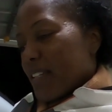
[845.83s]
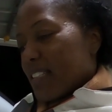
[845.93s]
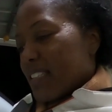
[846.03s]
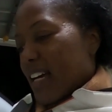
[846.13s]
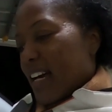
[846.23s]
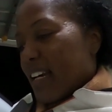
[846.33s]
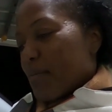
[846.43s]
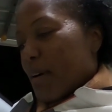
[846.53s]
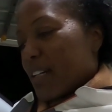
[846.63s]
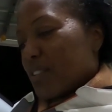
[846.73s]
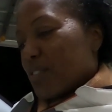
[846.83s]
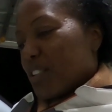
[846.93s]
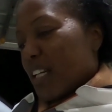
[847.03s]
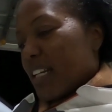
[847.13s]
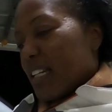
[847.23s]
Signed Michael
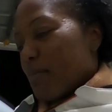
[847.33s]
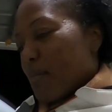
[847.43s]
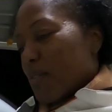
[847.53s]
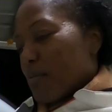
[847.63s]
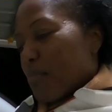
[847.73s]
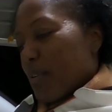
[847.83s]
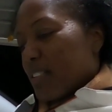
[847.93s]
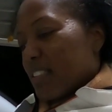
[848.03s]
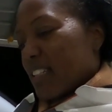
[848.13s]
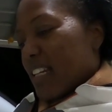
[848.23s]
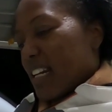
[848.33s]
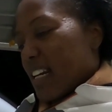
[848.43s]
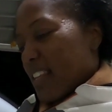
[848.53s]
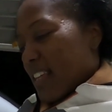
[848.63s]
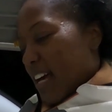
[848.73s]
J. Kneebone, President,
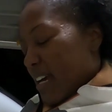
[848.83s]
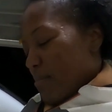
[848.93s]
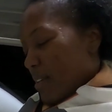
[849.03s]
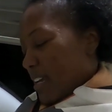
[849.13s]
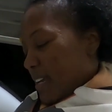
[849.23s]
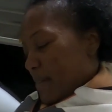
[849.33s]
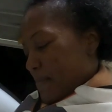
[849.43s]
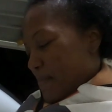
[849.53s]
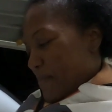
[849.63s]
the IBA.